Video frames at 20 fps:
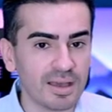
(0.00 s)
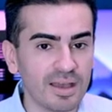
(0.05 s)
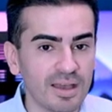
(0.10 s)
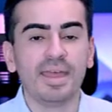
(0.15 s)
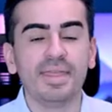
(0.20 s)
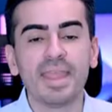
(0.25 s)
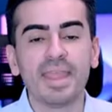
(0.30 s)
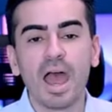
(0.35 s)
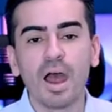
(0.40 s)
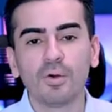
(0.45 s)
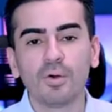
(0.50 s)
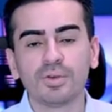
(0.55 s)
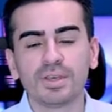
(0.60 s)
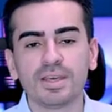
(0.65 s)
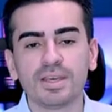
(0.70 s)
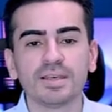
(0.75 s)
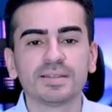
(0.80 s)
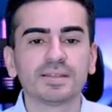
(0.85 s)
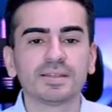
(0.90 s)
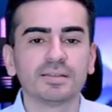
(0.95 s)
And now
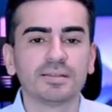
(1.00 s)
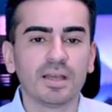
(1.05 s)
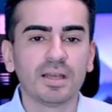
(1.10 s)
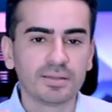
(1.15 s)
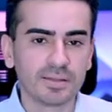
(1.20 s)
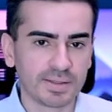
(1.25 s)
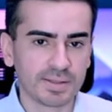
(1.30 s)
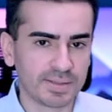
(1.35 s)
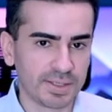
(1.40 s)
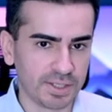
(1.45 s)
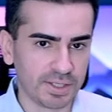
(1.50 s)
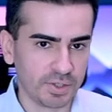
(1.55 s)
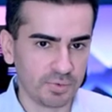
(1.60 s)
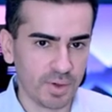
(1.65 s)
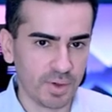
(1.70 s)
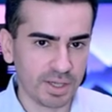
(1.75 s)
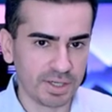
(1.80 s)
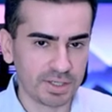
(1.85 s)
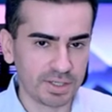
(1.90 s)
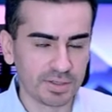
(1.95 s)
here's another
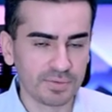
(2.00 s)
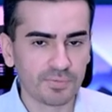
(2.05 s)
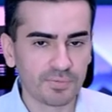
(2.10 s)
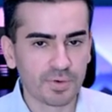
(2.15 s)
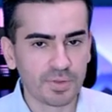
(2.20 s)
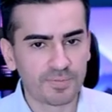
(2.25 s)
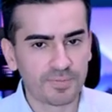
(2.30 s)
situation for